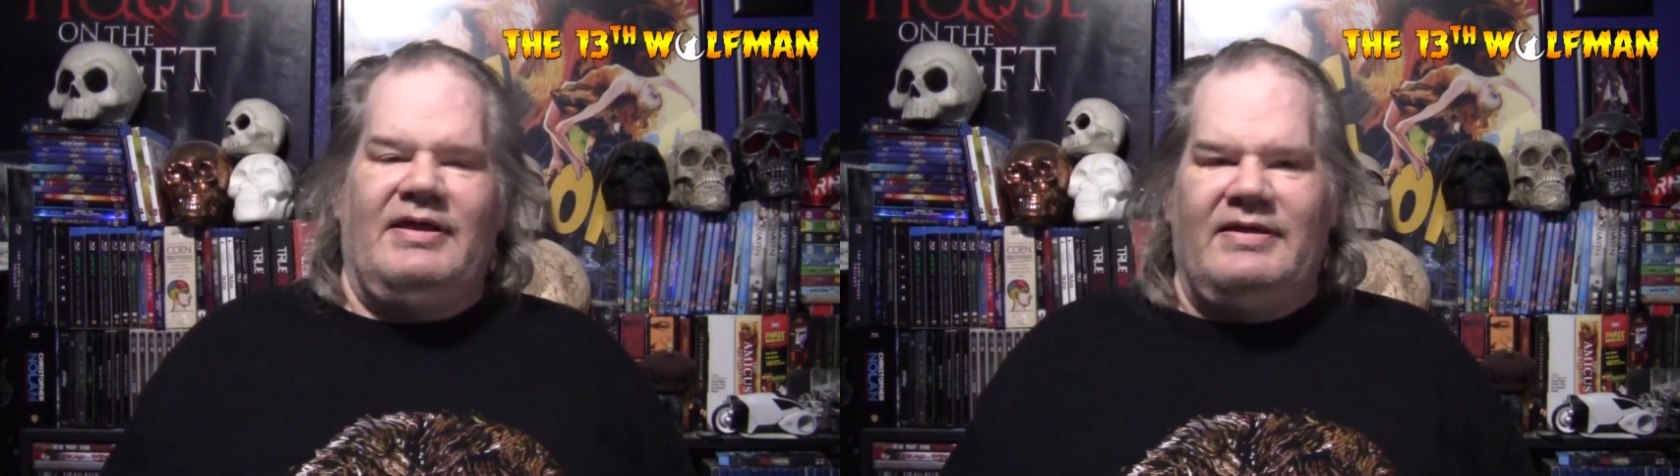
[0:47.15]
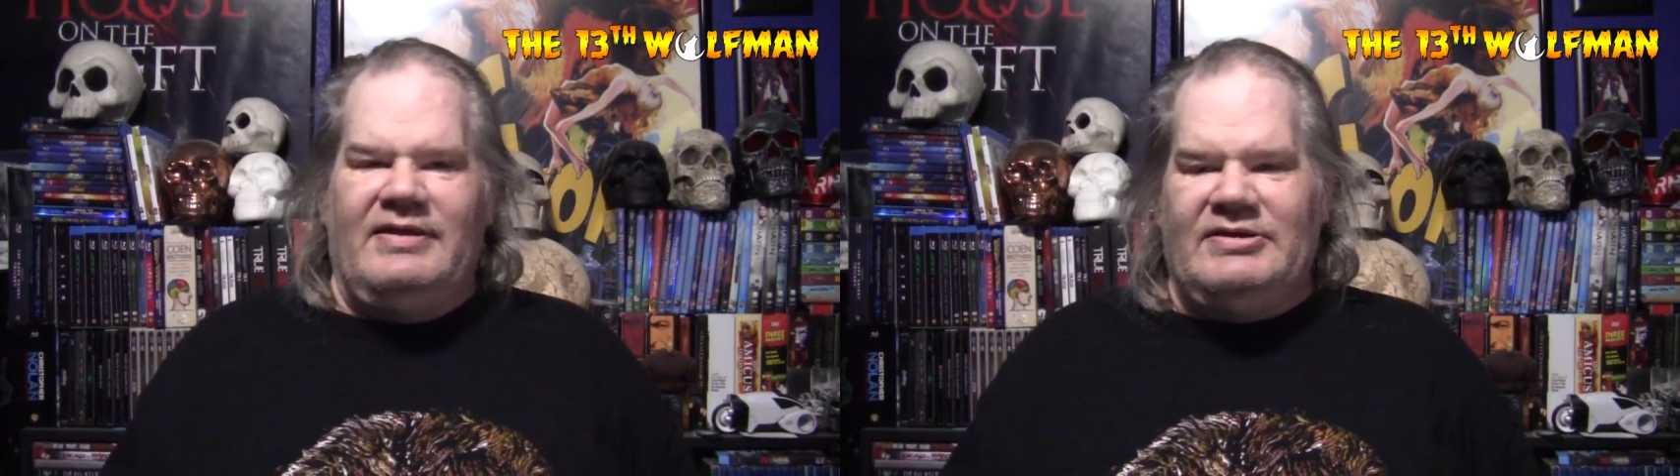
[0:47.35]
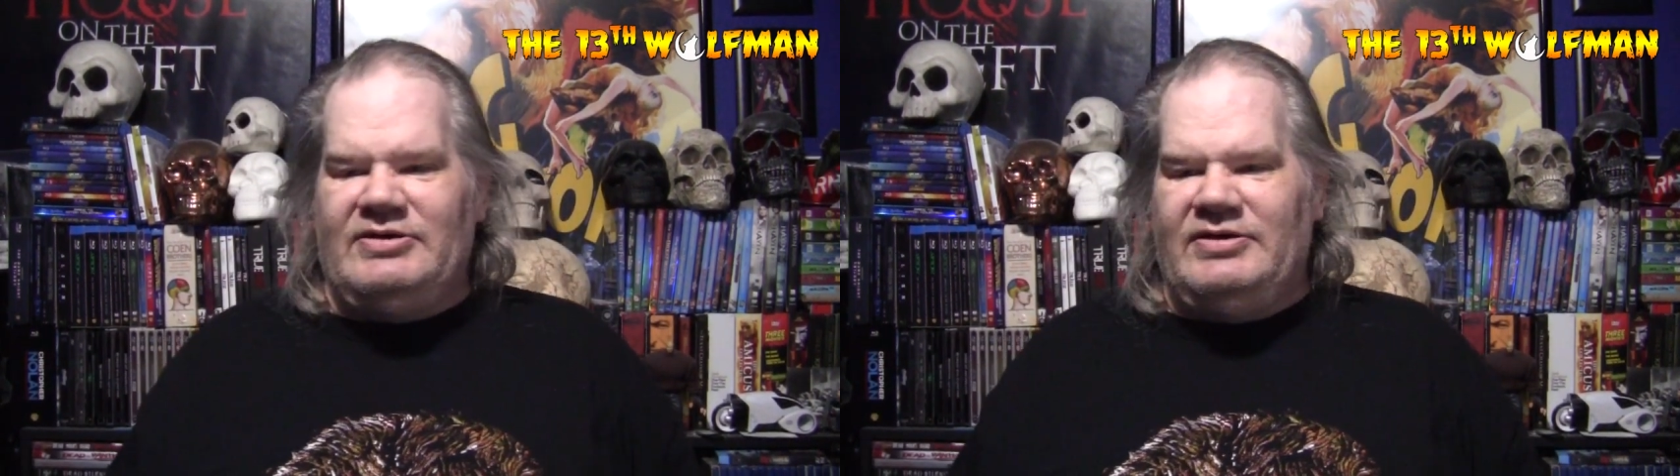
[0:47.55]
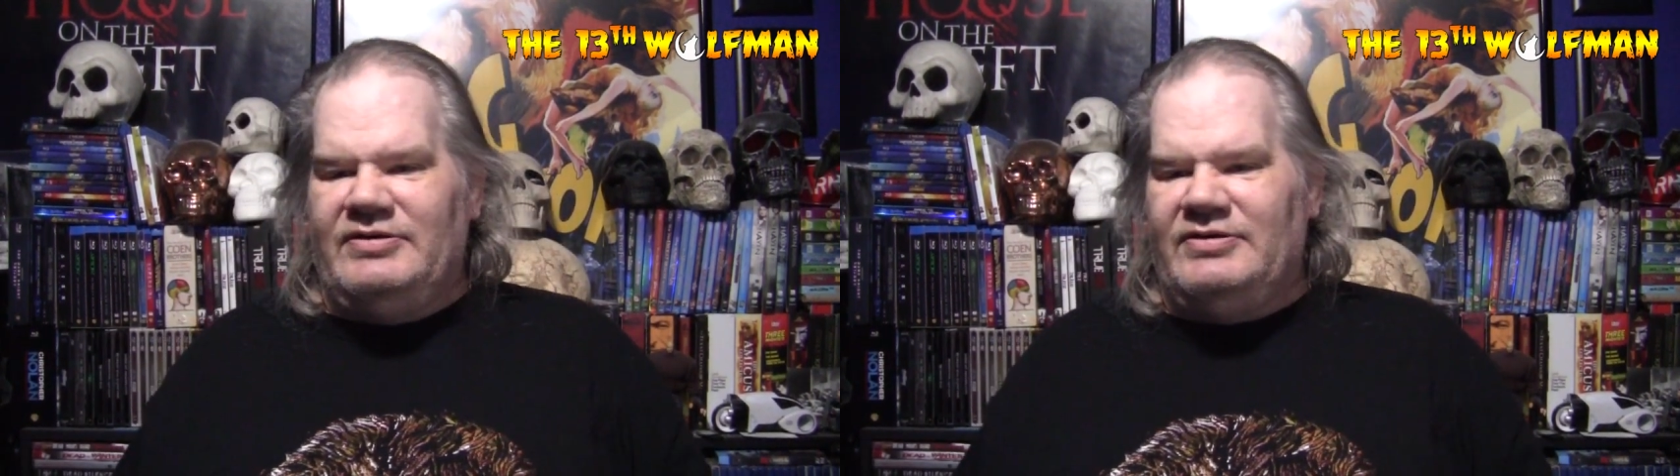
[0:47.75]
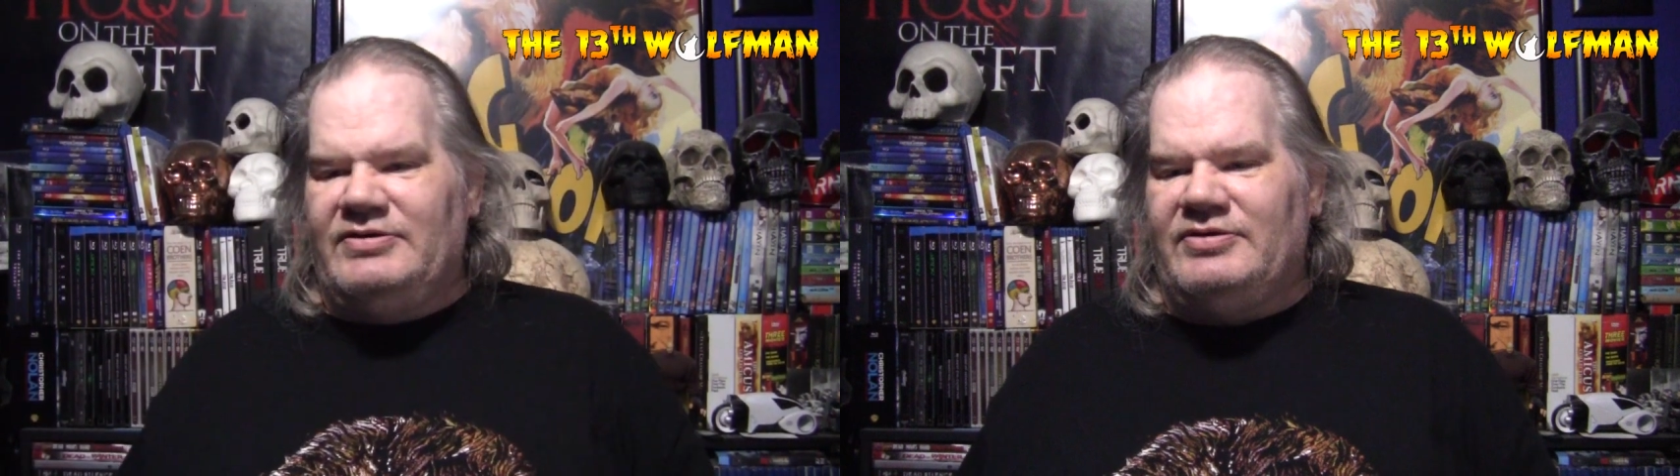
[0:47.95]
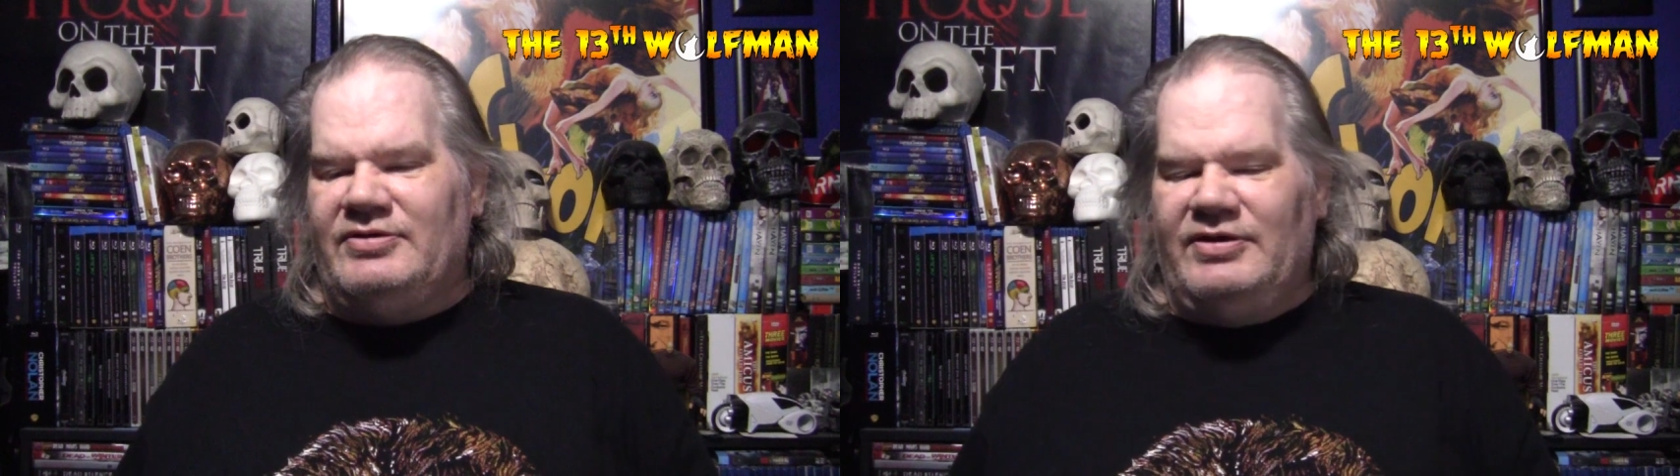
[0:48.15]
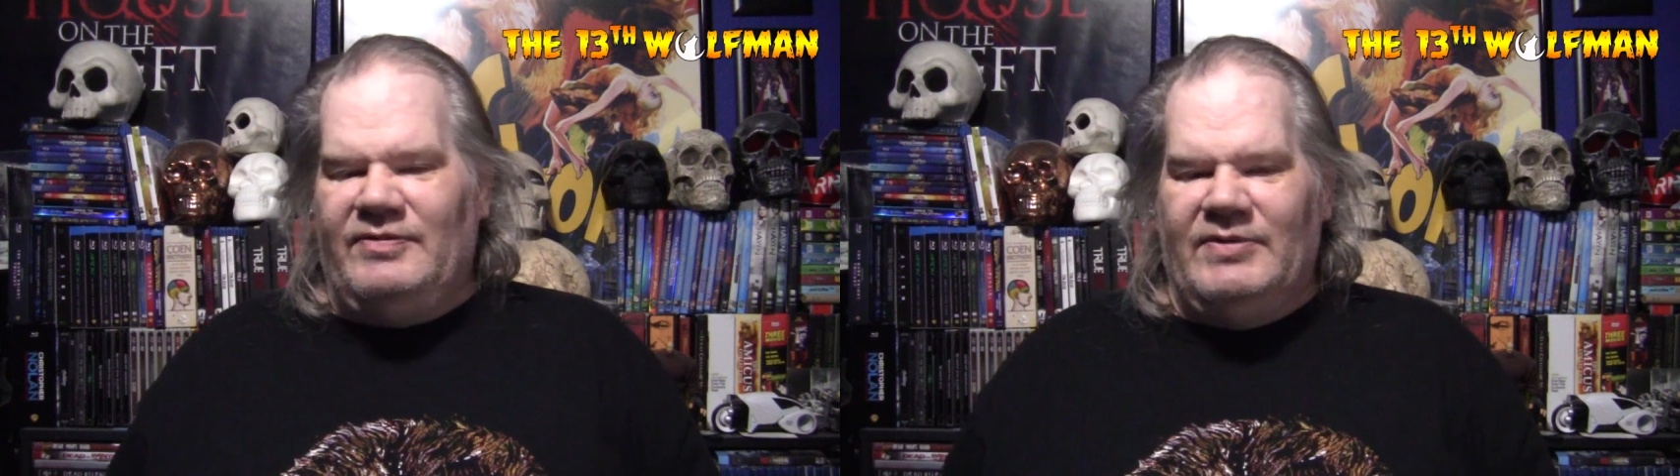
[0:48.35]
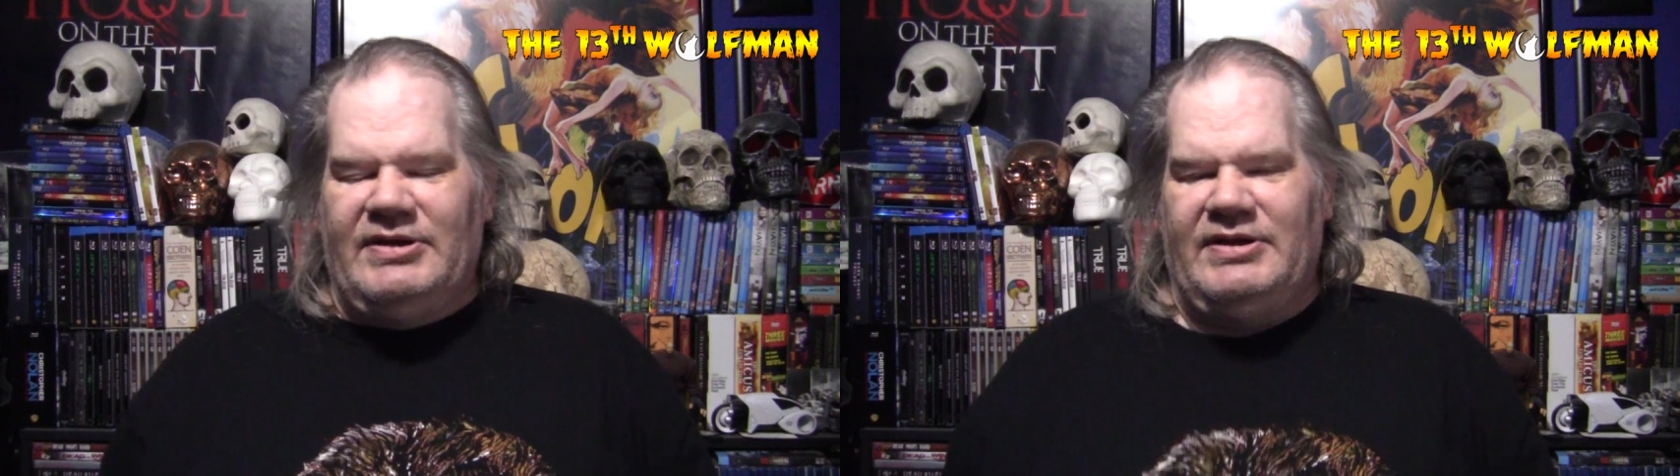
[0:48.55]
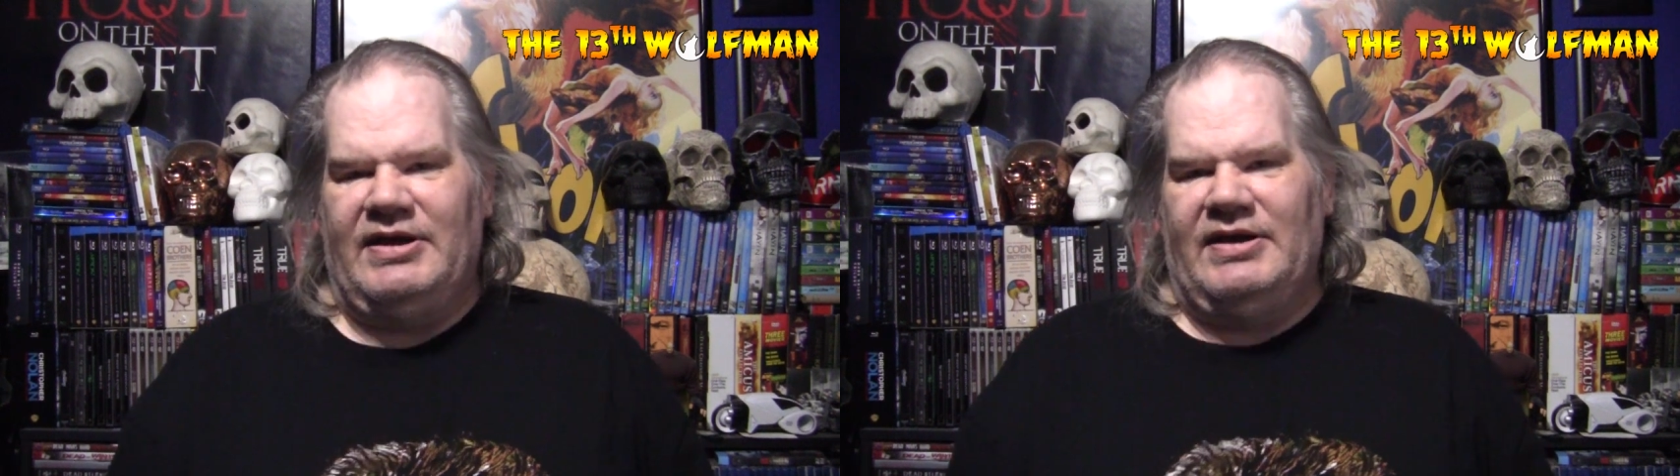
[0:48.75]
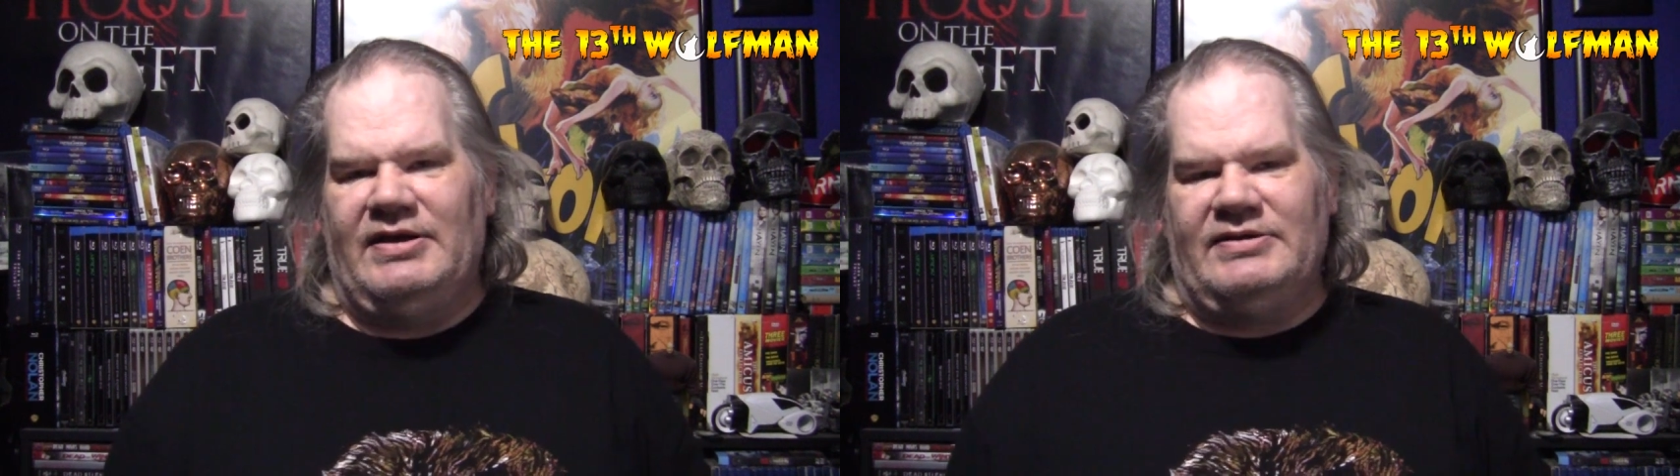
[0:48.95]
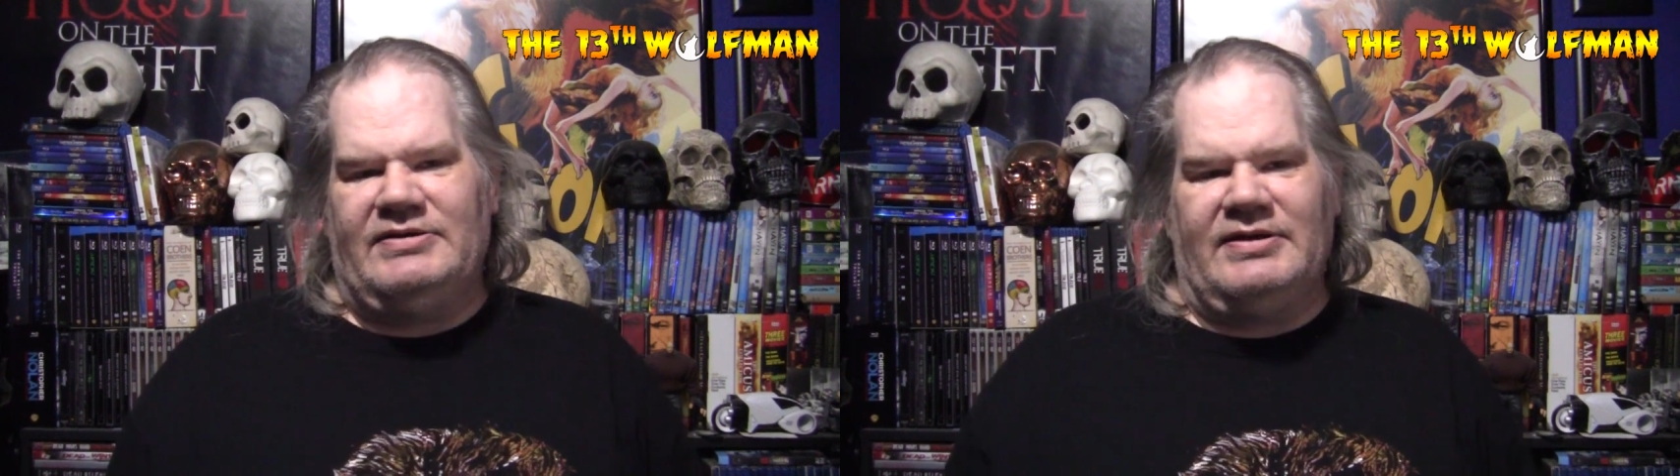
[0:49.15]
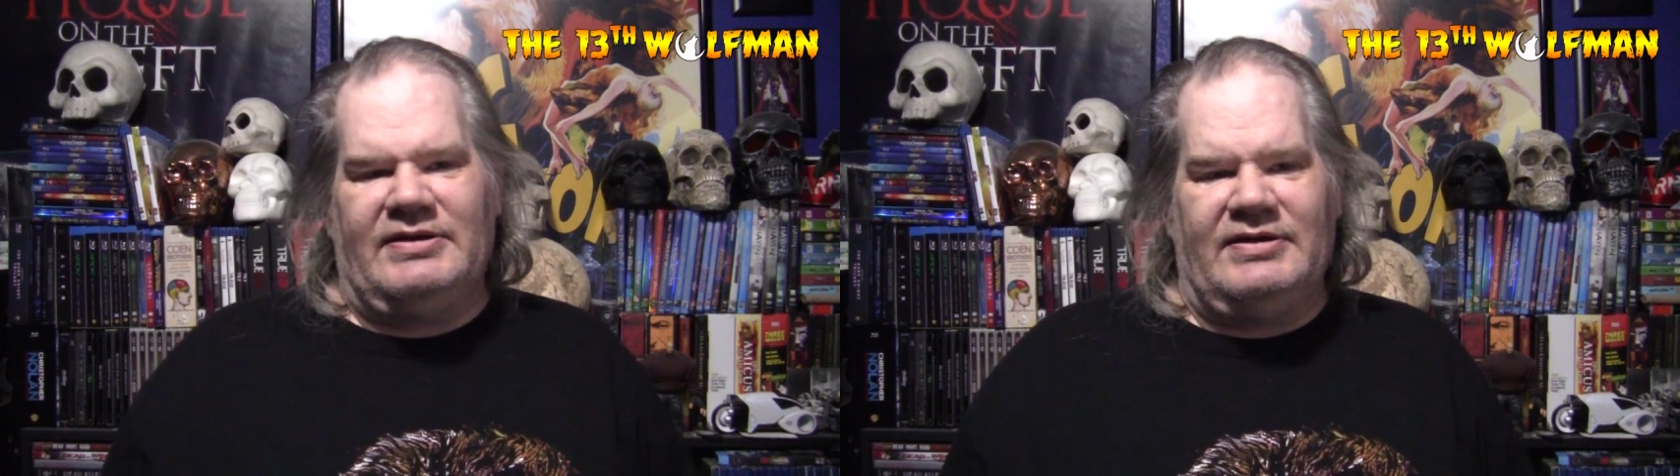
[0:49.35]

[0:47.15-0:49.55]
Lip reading: this year's 31 days.